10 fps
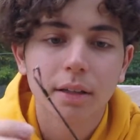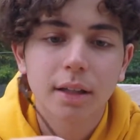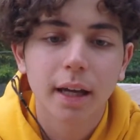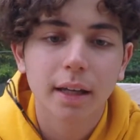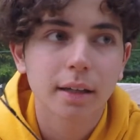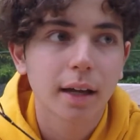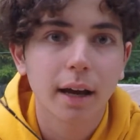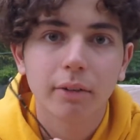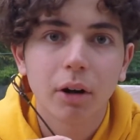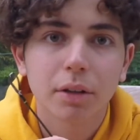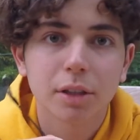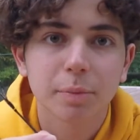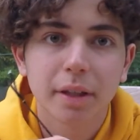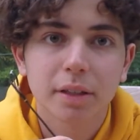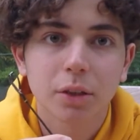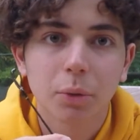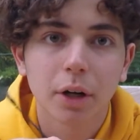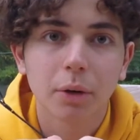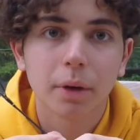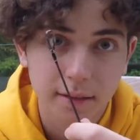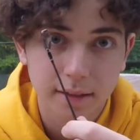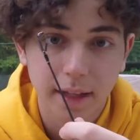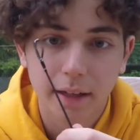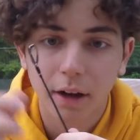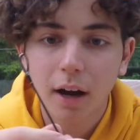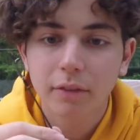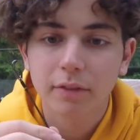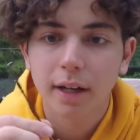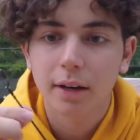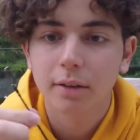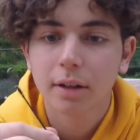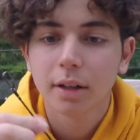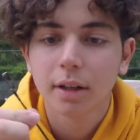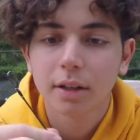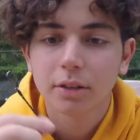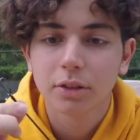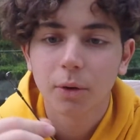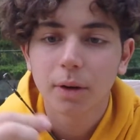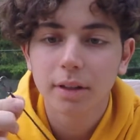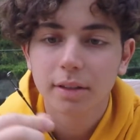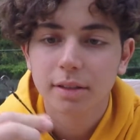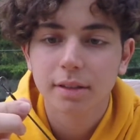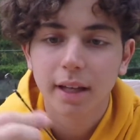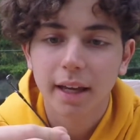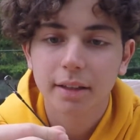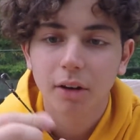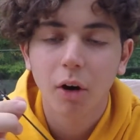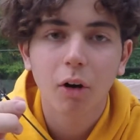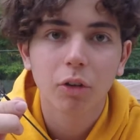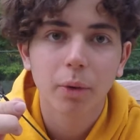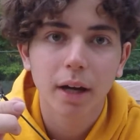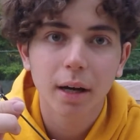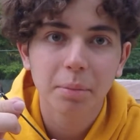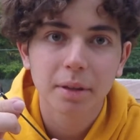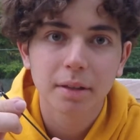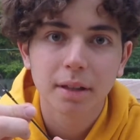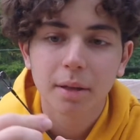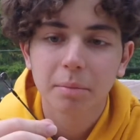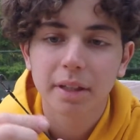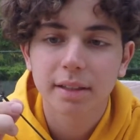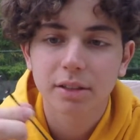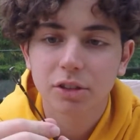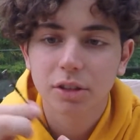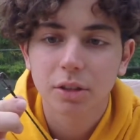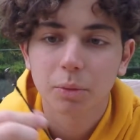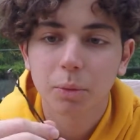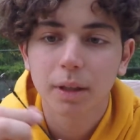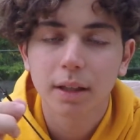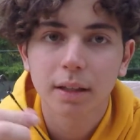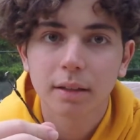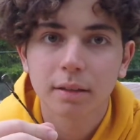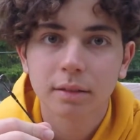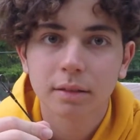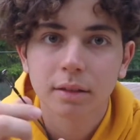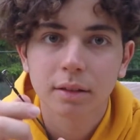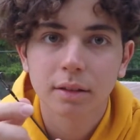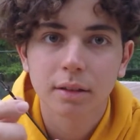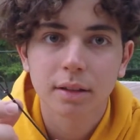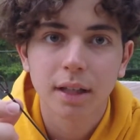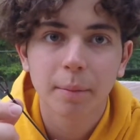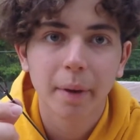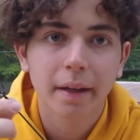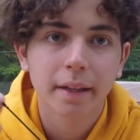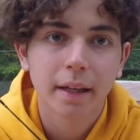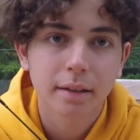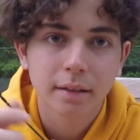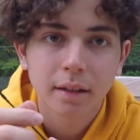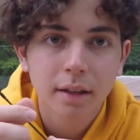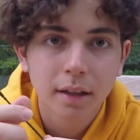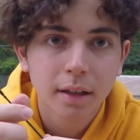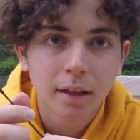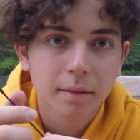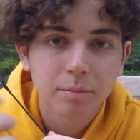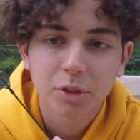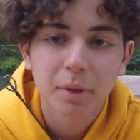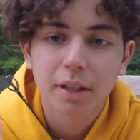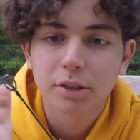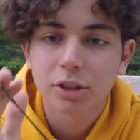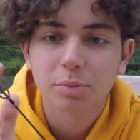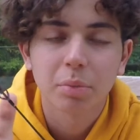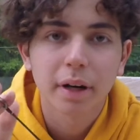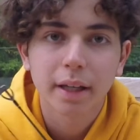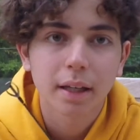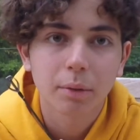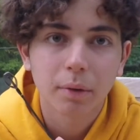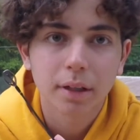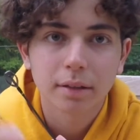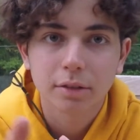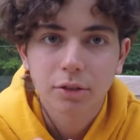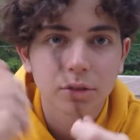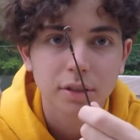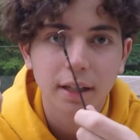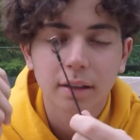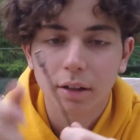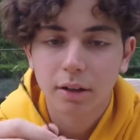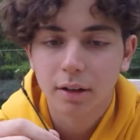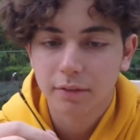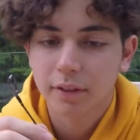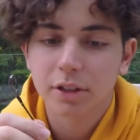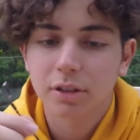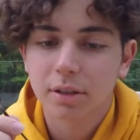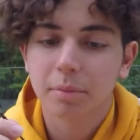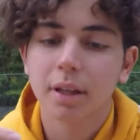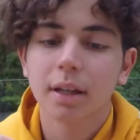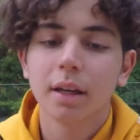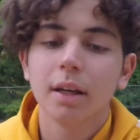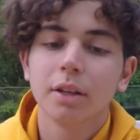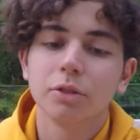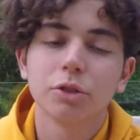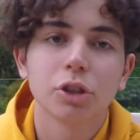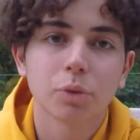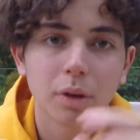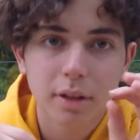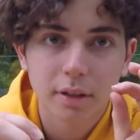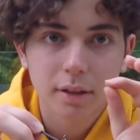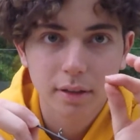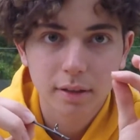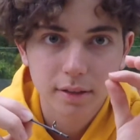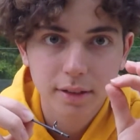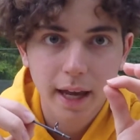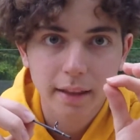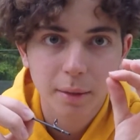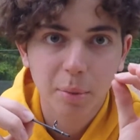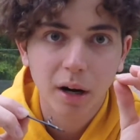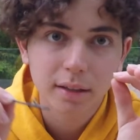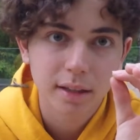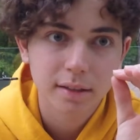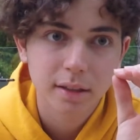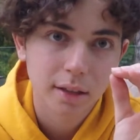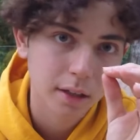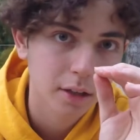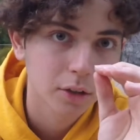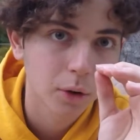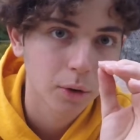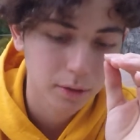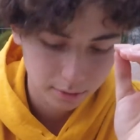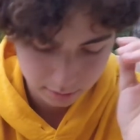then I could have all this space to work with to sand off. Now, you don't want to sand all the way up because it's just going to weaken the tip, and then you may just break it when you set the hook on a fish or something. You just want to sand the part that's going to go